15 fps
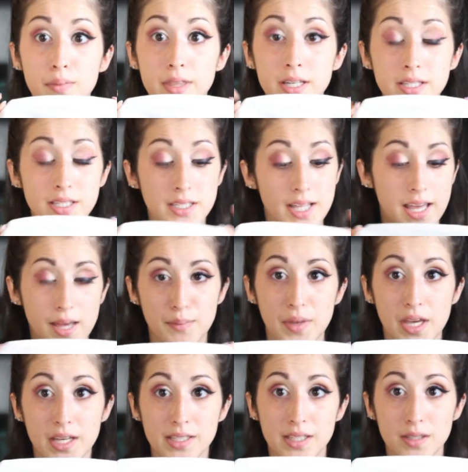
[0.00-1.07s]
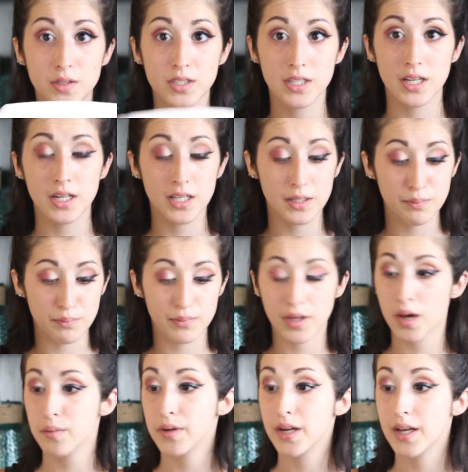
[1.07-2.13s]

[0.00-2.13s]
this because this is going to come in